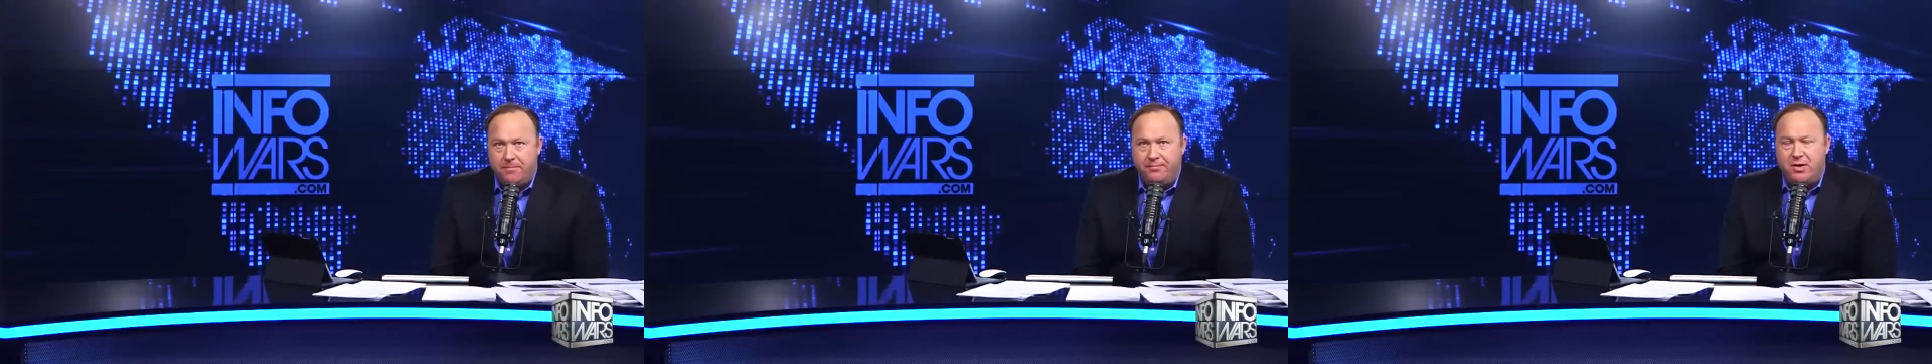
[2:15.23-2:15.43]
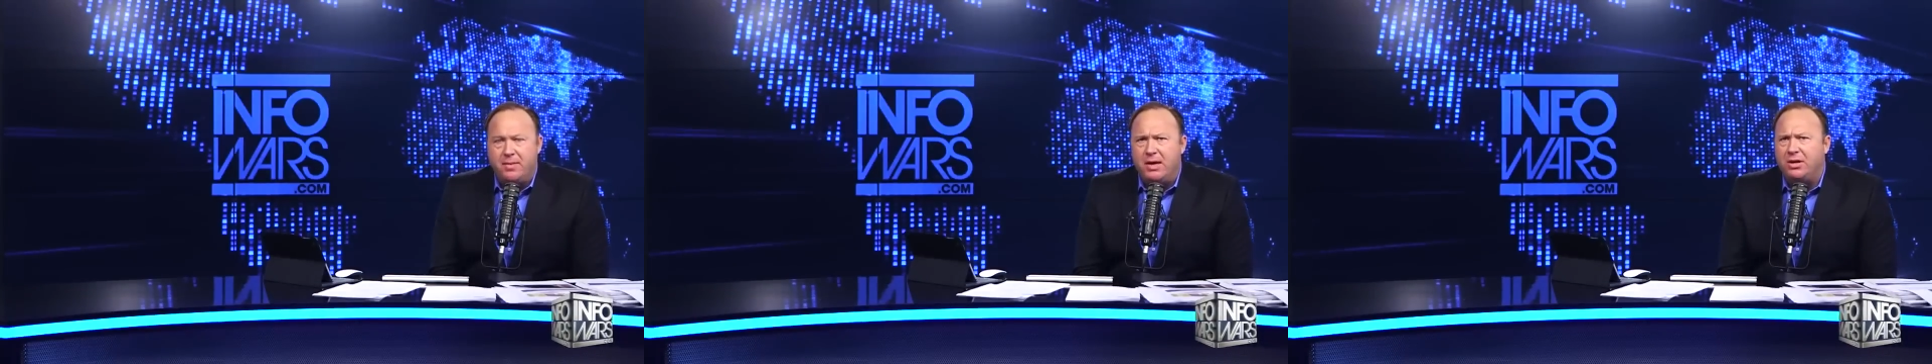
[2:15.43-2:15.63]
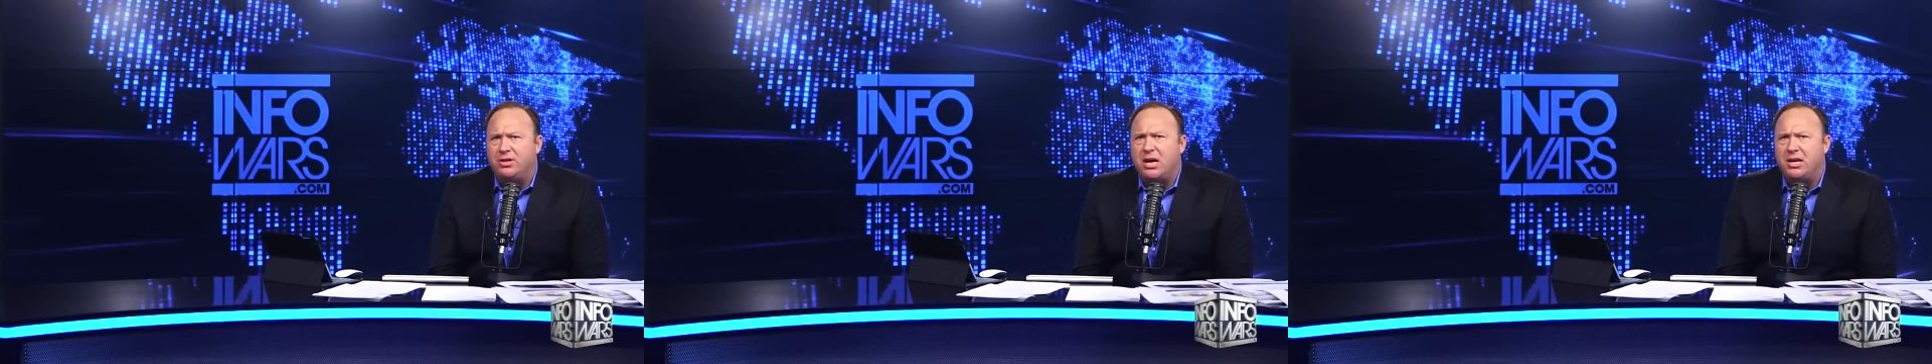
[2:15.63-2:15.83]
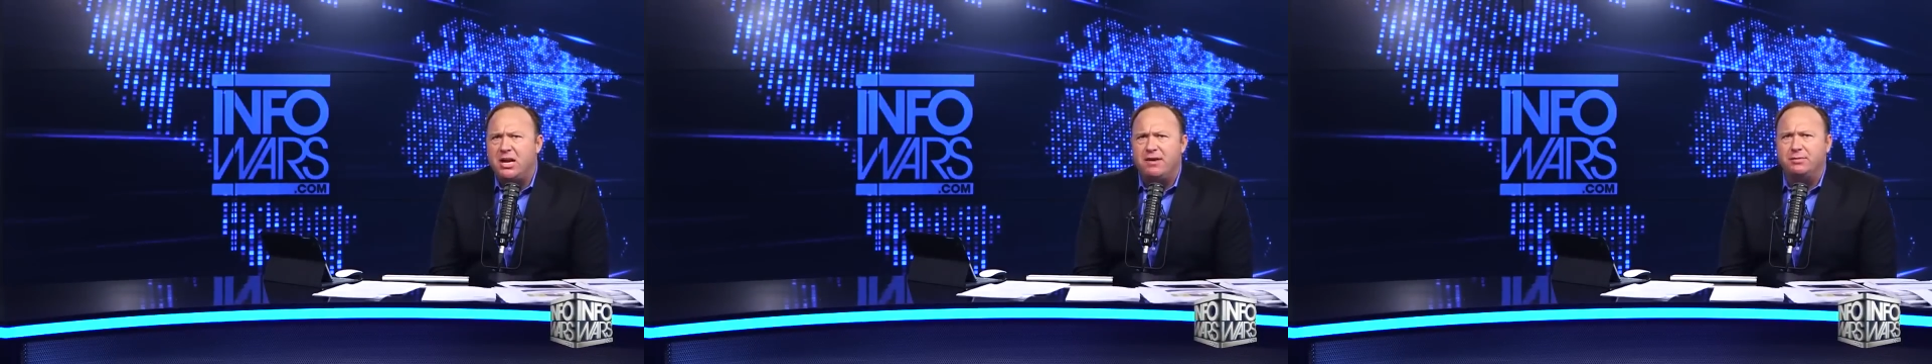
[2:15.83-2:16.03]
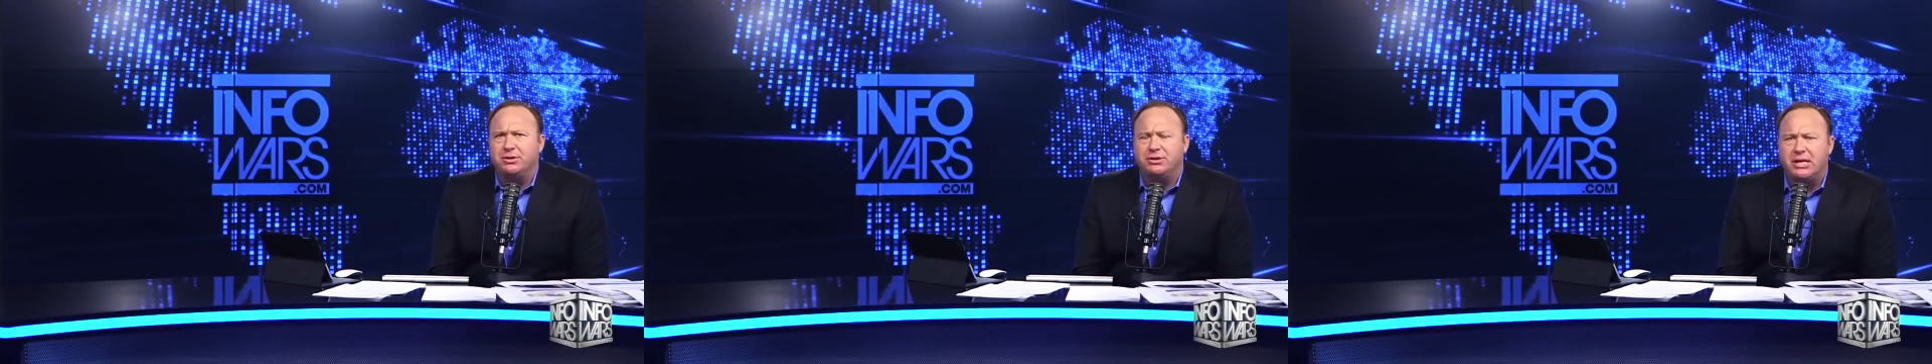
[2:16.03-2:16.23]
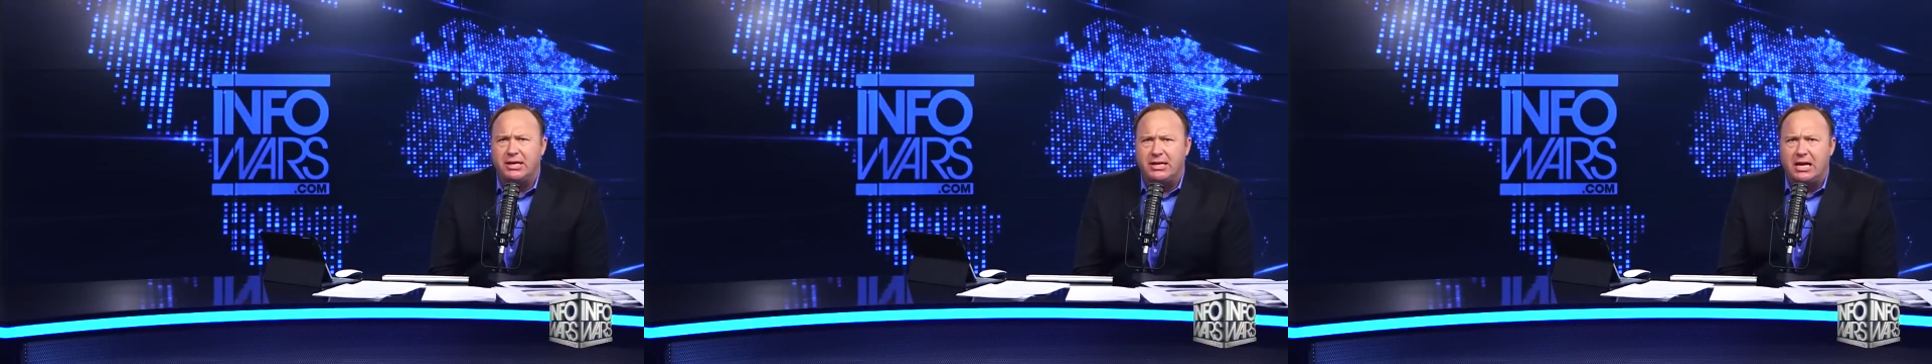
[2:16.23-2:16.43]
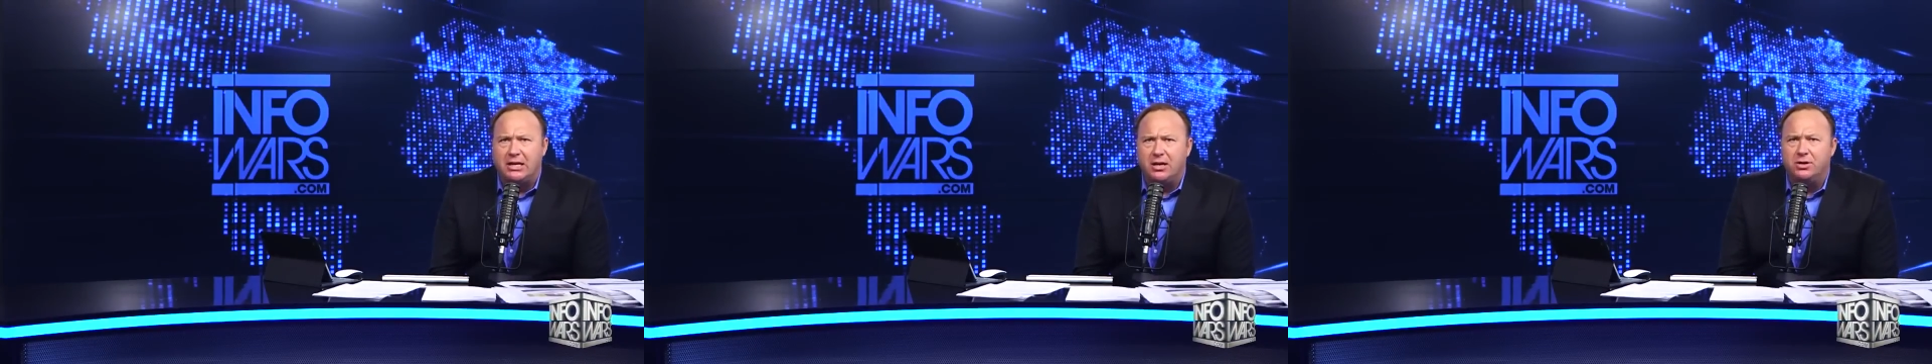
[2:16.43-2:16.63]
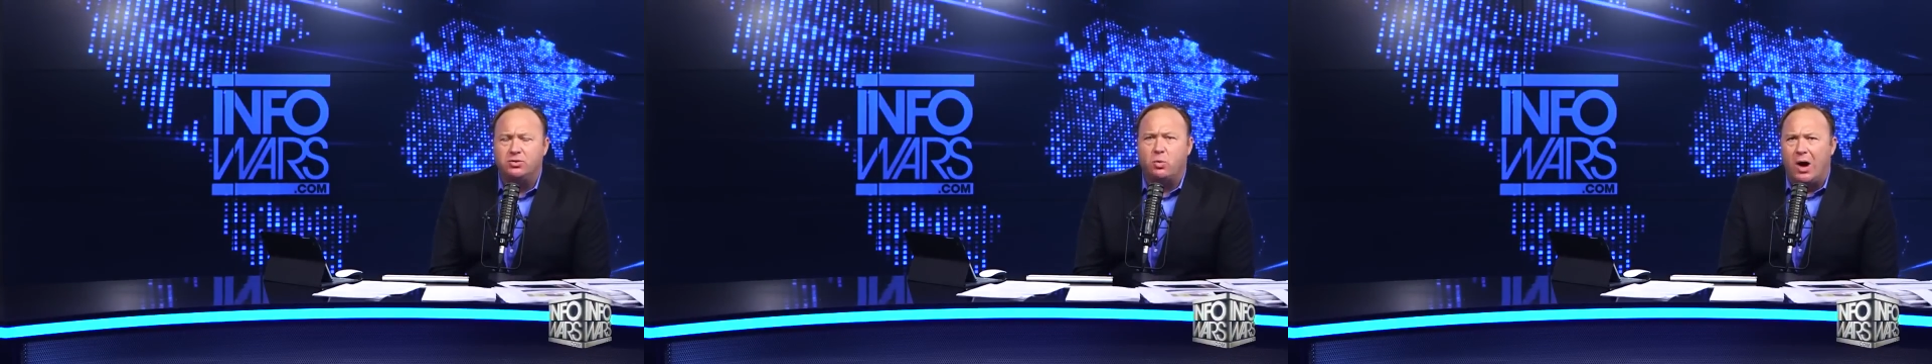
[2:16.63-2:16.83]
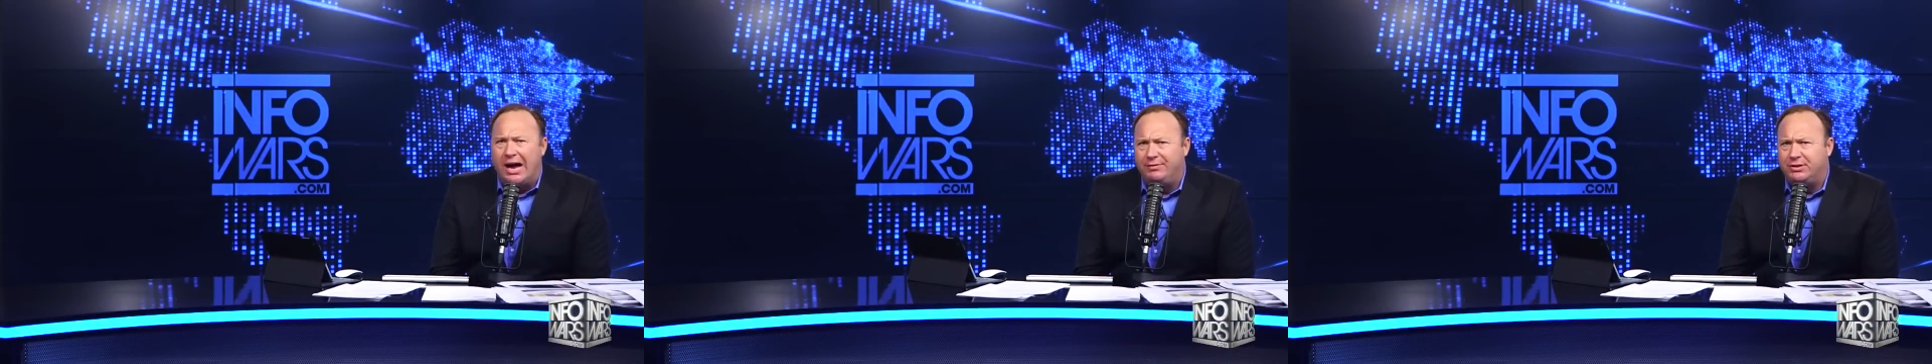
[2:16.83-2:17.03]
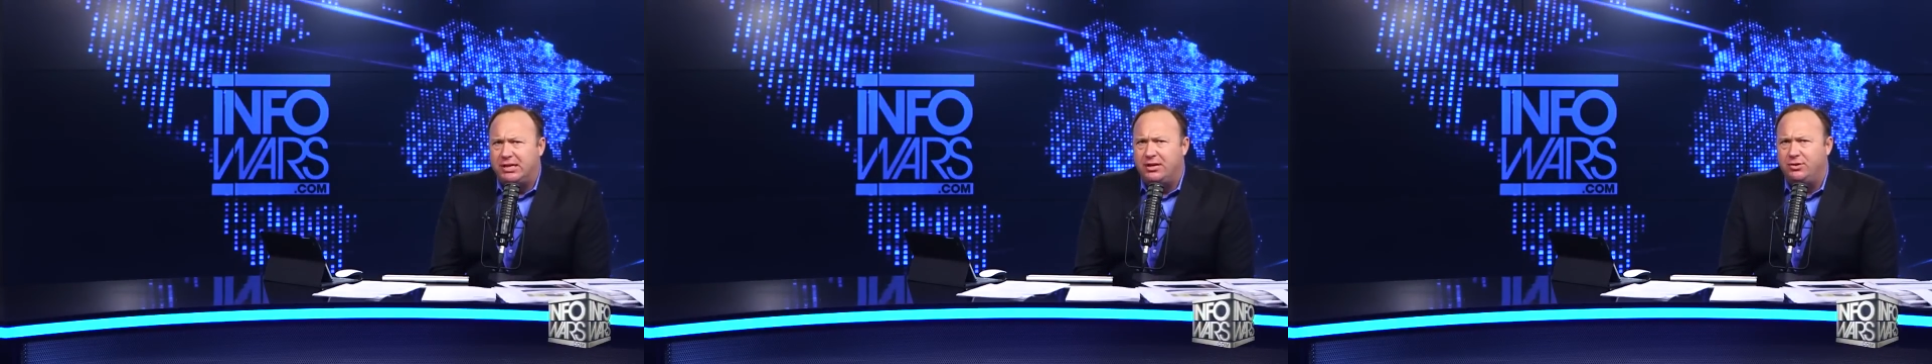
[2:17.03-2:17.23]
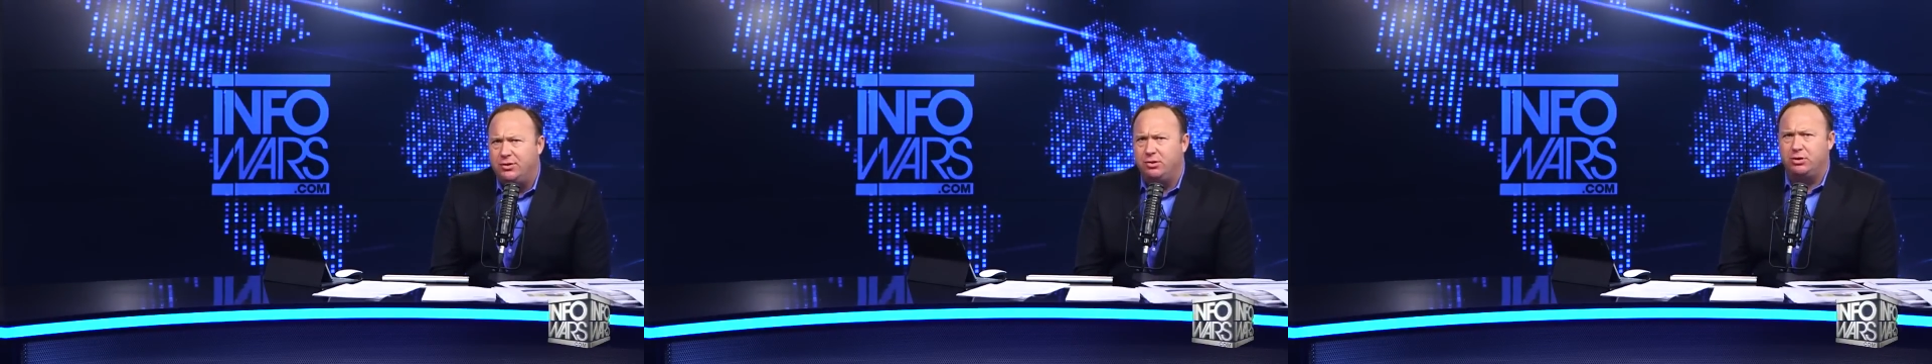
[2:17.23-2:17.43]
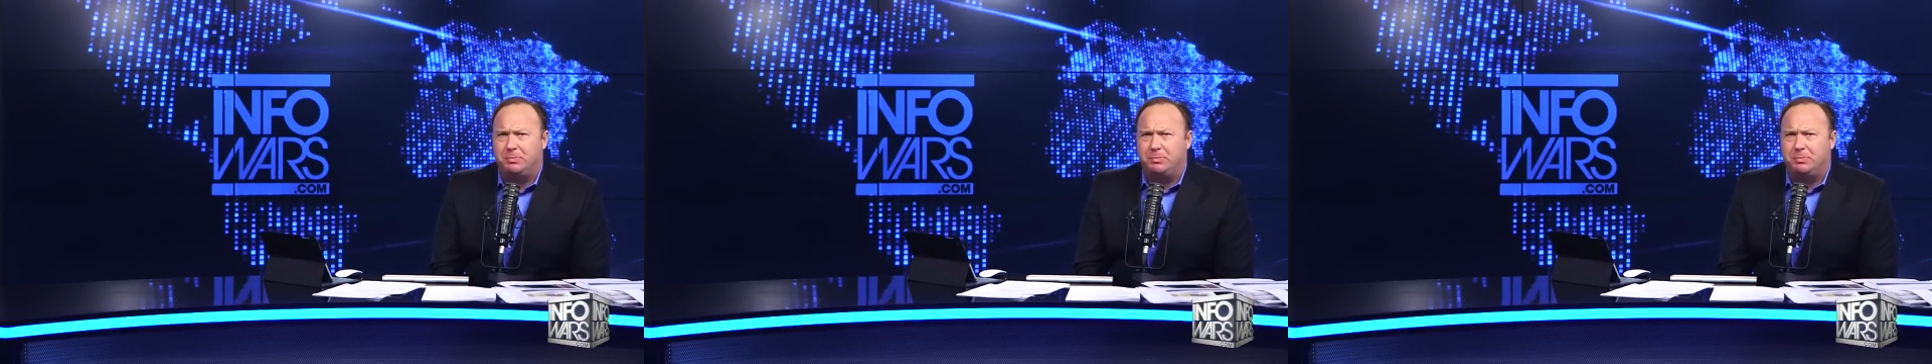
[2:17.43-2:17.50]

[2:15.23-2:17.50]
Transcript: Then they said he never said that. Then his wife said in 2